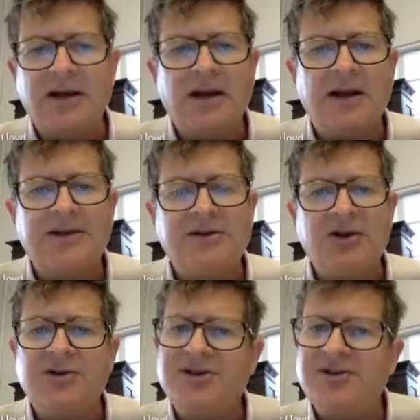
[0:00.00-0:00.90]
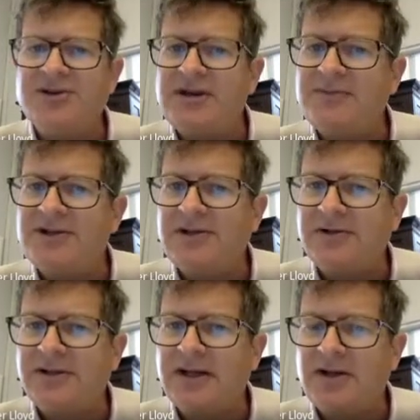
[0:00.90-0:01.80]
It Do you still see
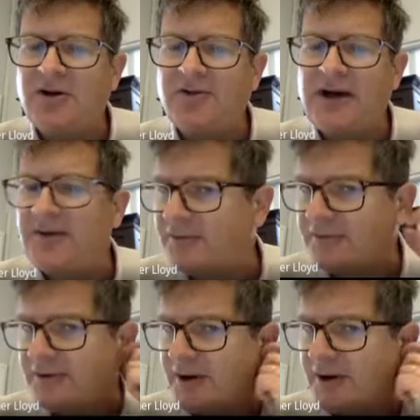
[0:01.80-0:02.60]
Matilda, Conrad, or not?